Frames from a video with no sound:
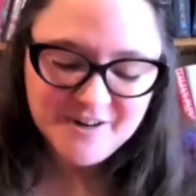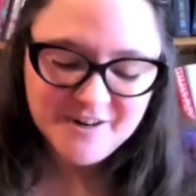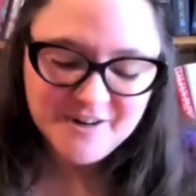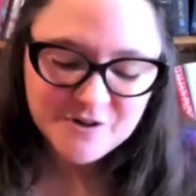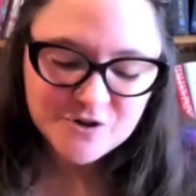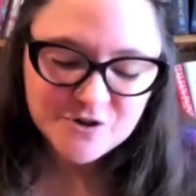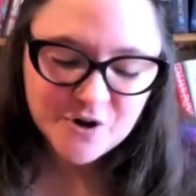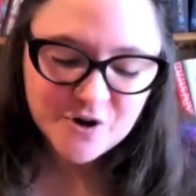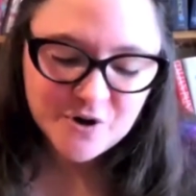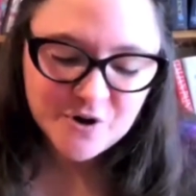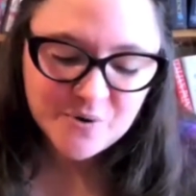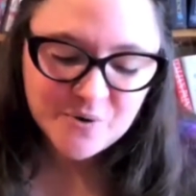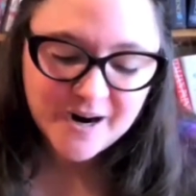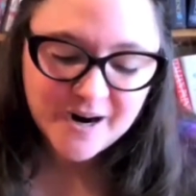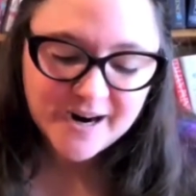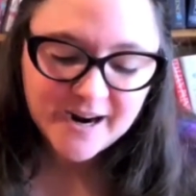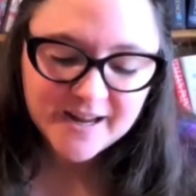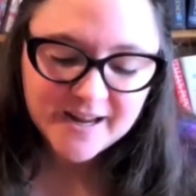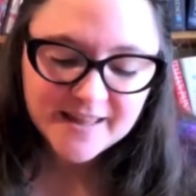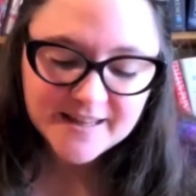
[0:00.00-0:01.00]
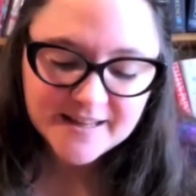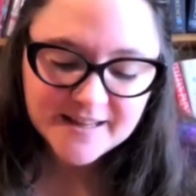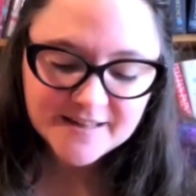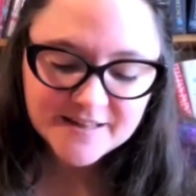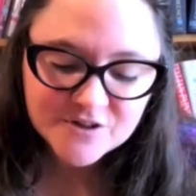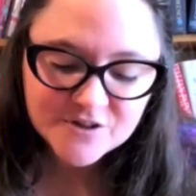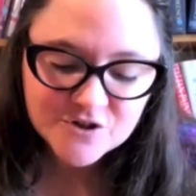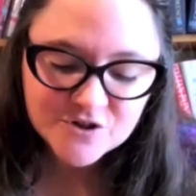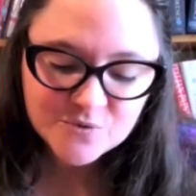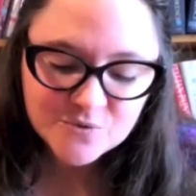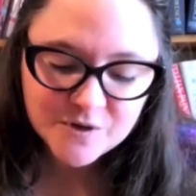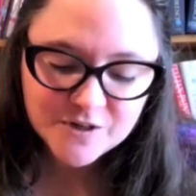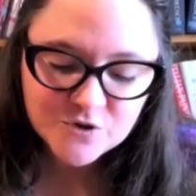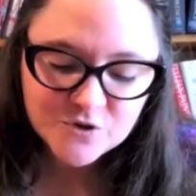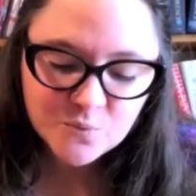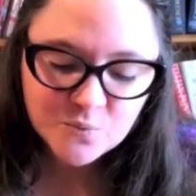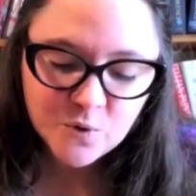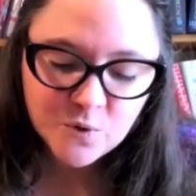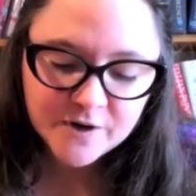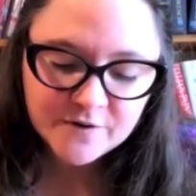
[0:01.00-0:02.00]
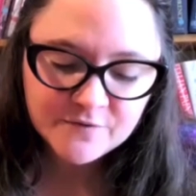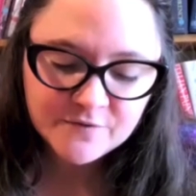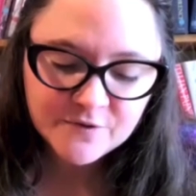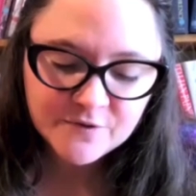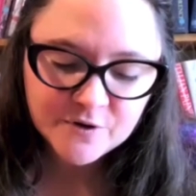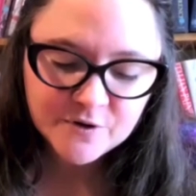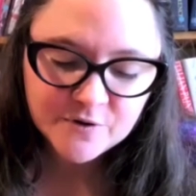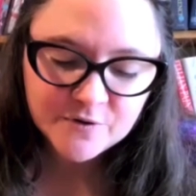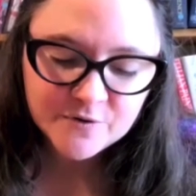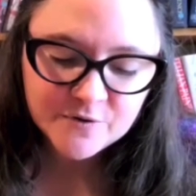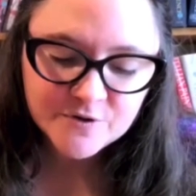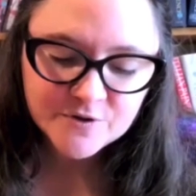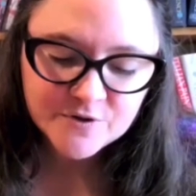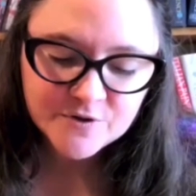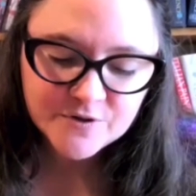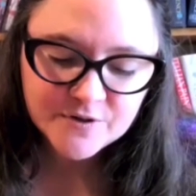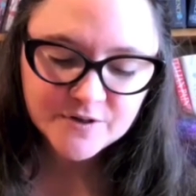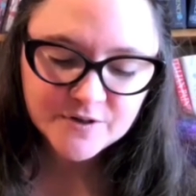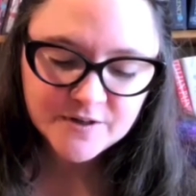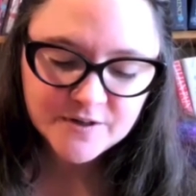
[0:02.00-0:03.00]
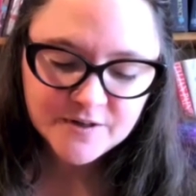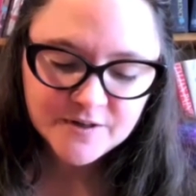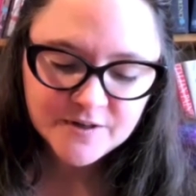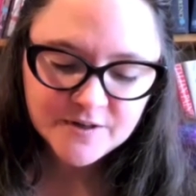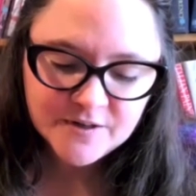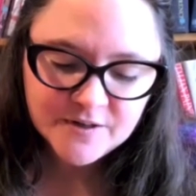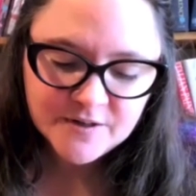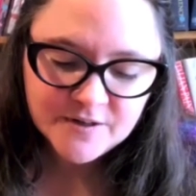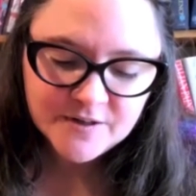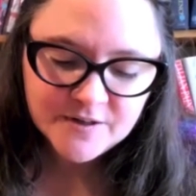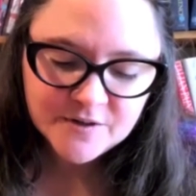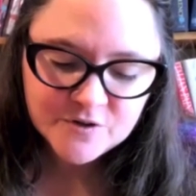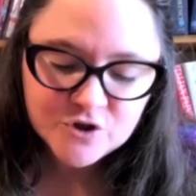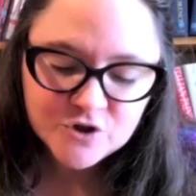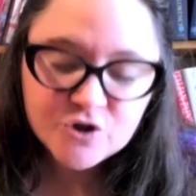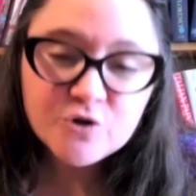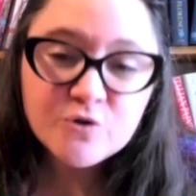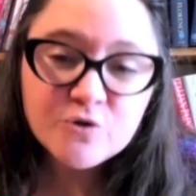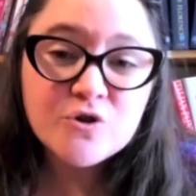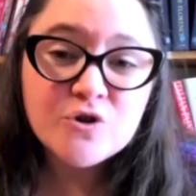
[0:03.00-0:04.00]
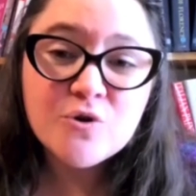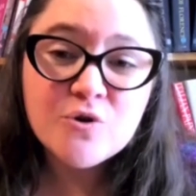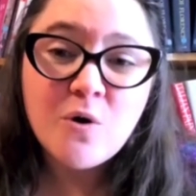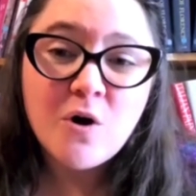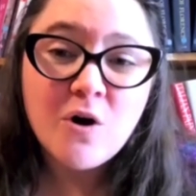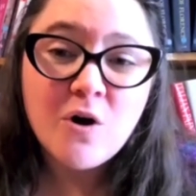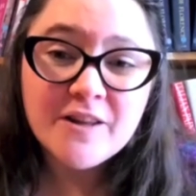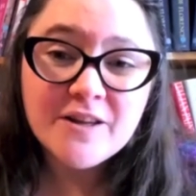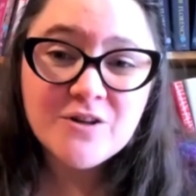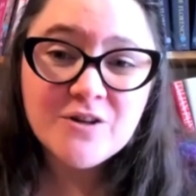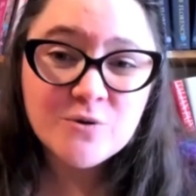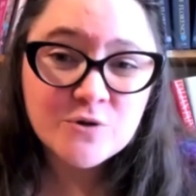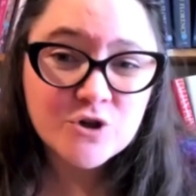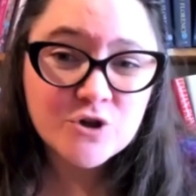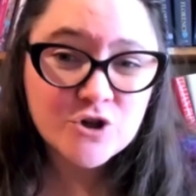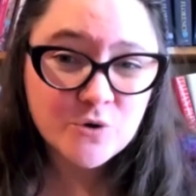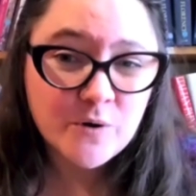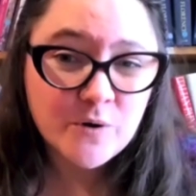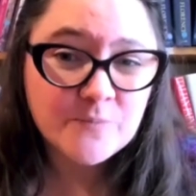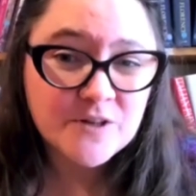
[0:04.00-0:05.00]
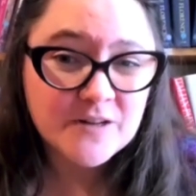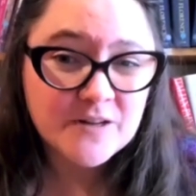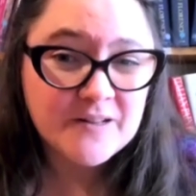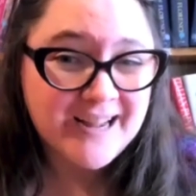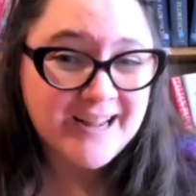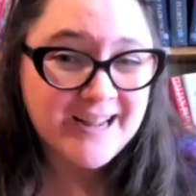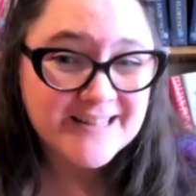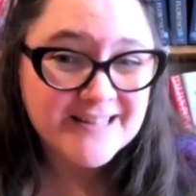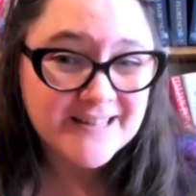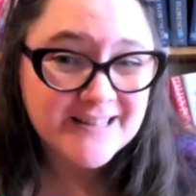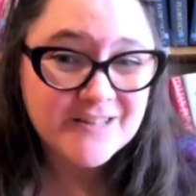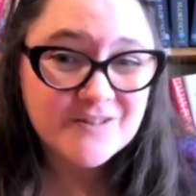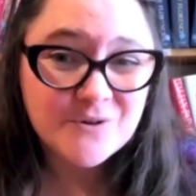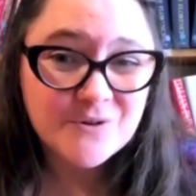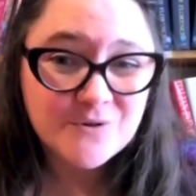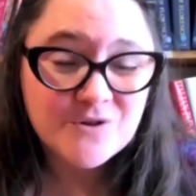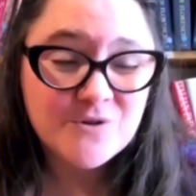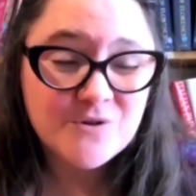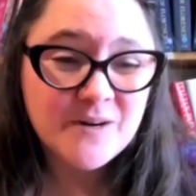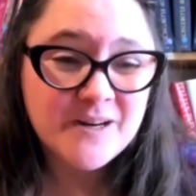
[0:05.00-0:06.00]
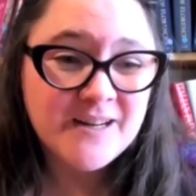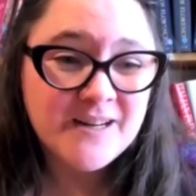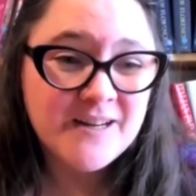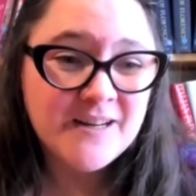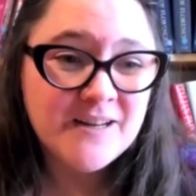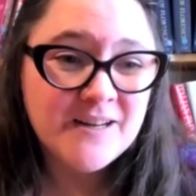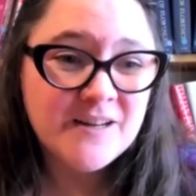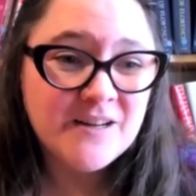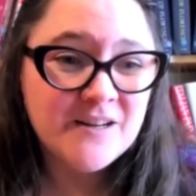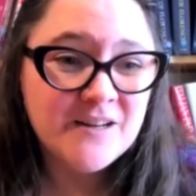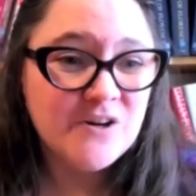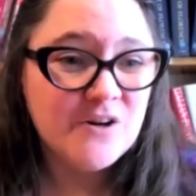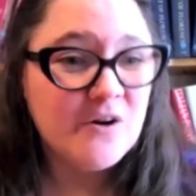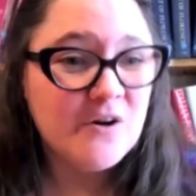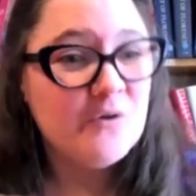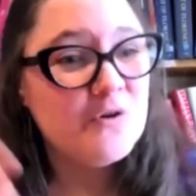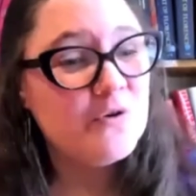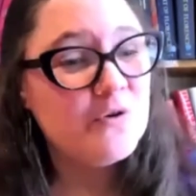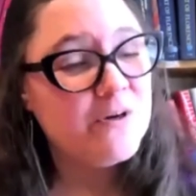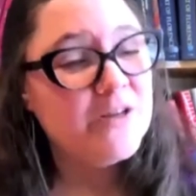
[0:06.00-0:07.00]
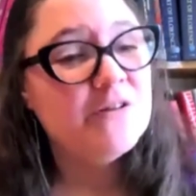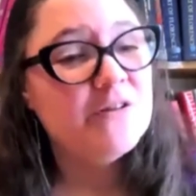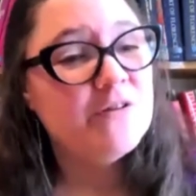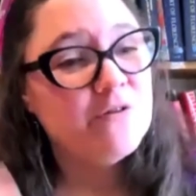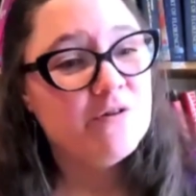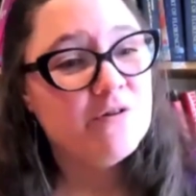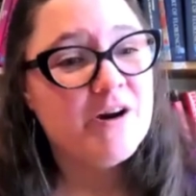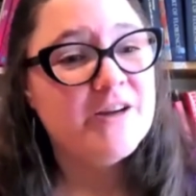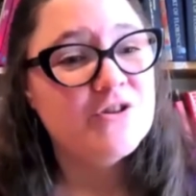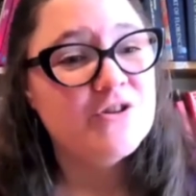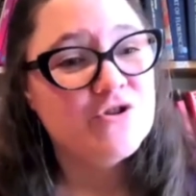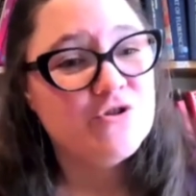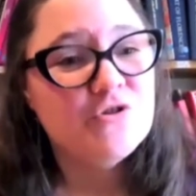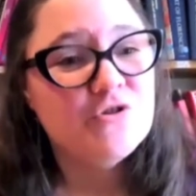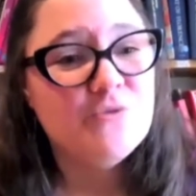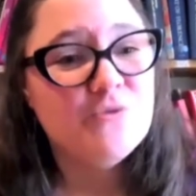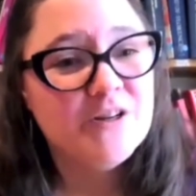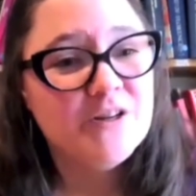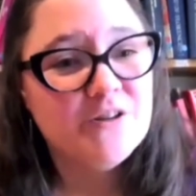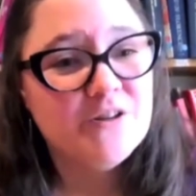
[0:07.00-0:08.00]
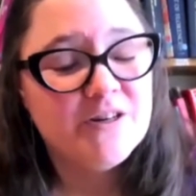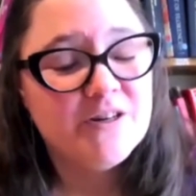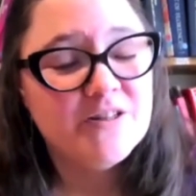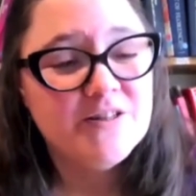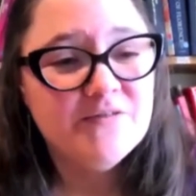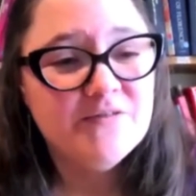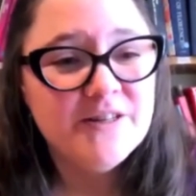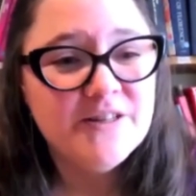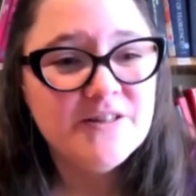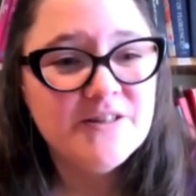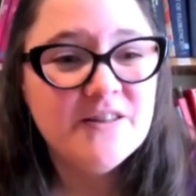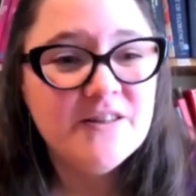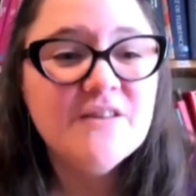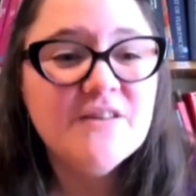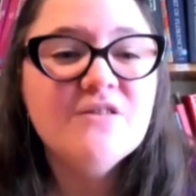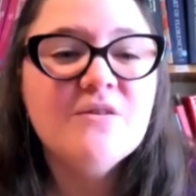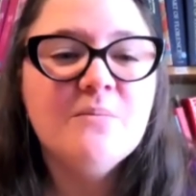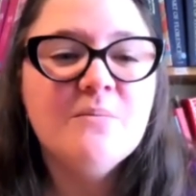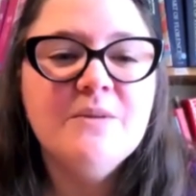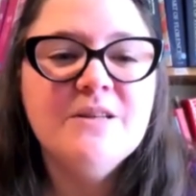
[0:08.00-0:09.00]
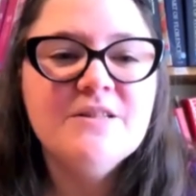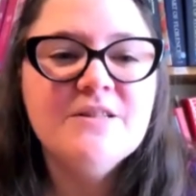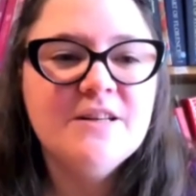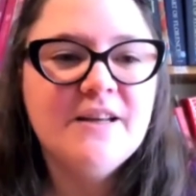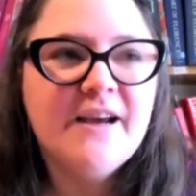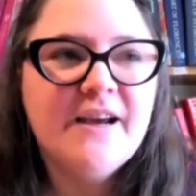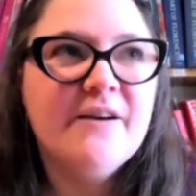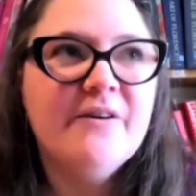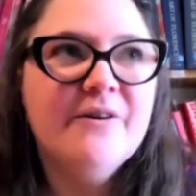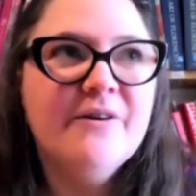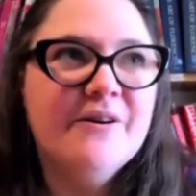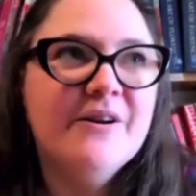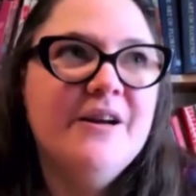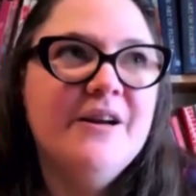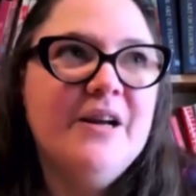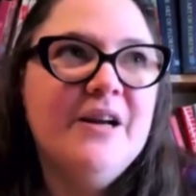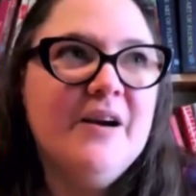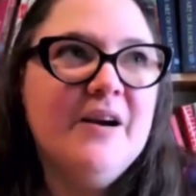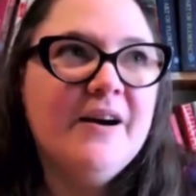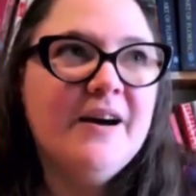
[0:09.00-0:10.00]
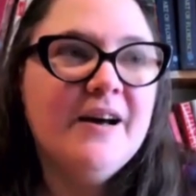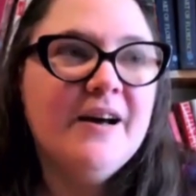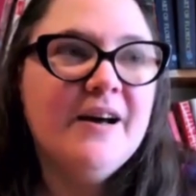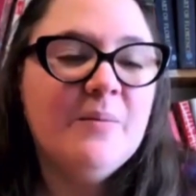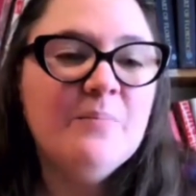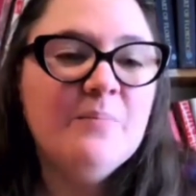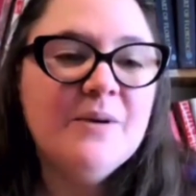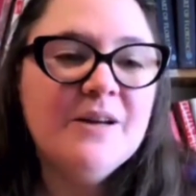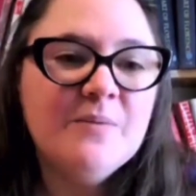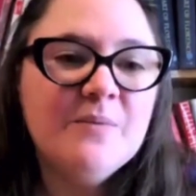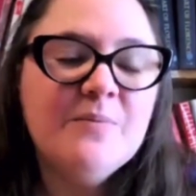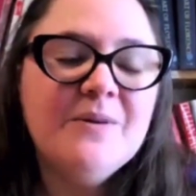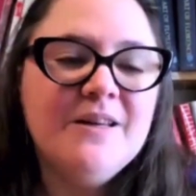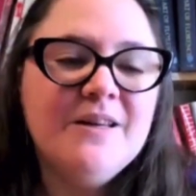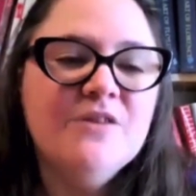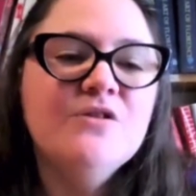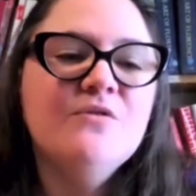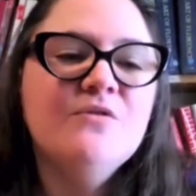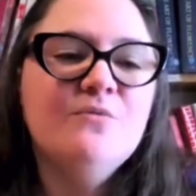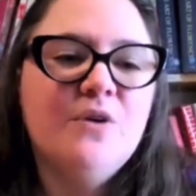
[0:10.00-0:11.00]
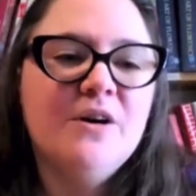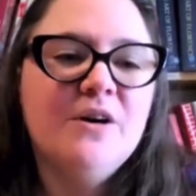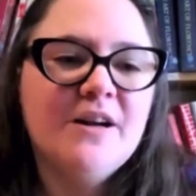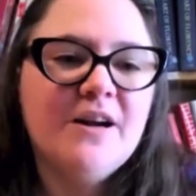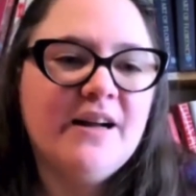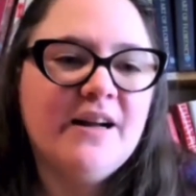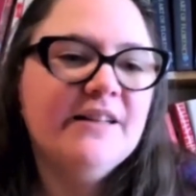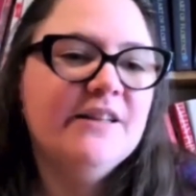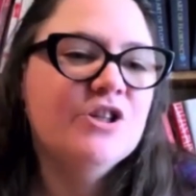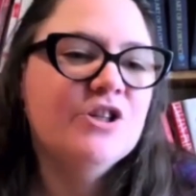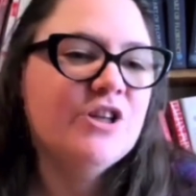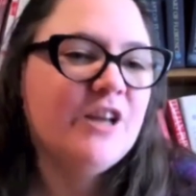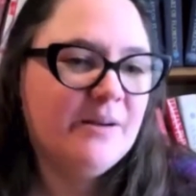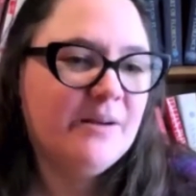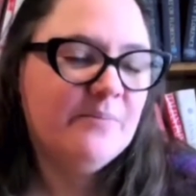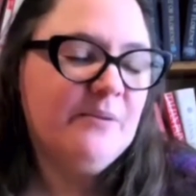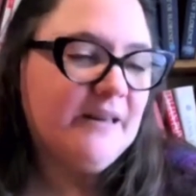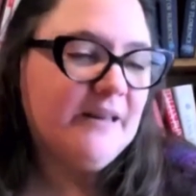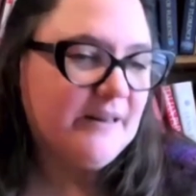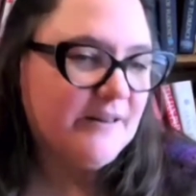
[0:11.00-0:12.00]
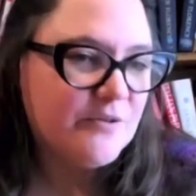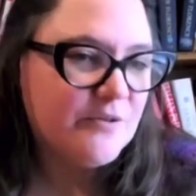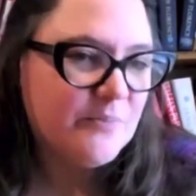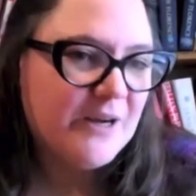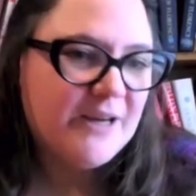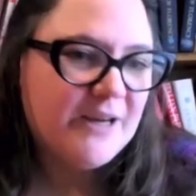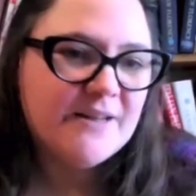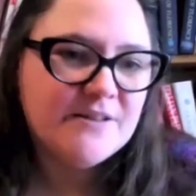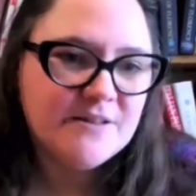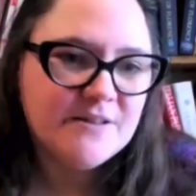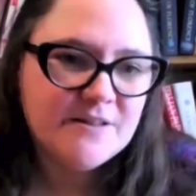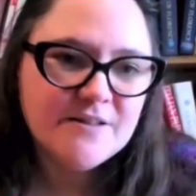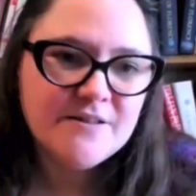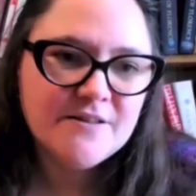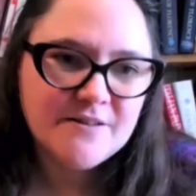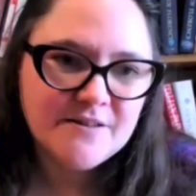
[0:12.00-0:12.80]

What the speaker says: So I think that it's one of those students who all they do is show up to class and don't do any co-curricular or extracurricular activities. I think they're missing out on a big piece of what college can be at its best.